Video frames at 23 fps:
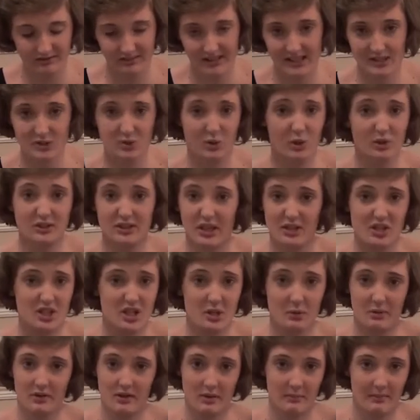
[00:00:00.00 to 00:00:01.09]
It's also to
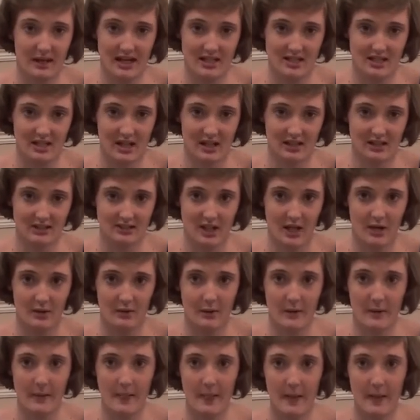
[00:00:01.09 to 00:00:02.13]
do with the media, so